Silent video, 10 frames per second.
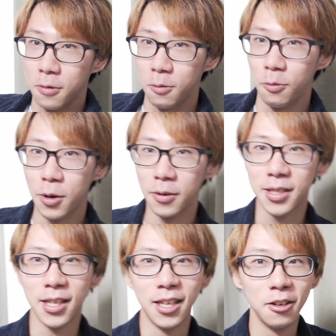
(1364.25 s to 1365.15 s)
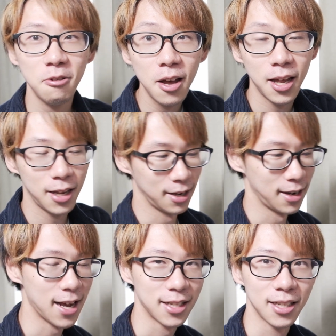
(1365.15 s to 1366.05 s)
we'll see you
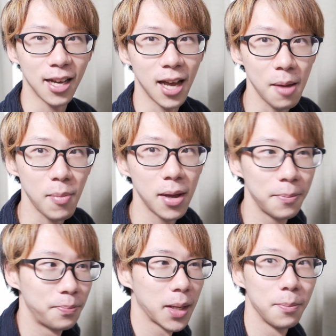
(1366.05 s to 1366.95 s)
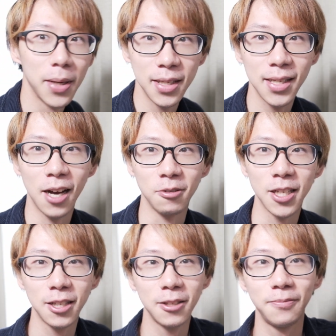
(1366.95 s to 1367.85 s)
next time. Peace out.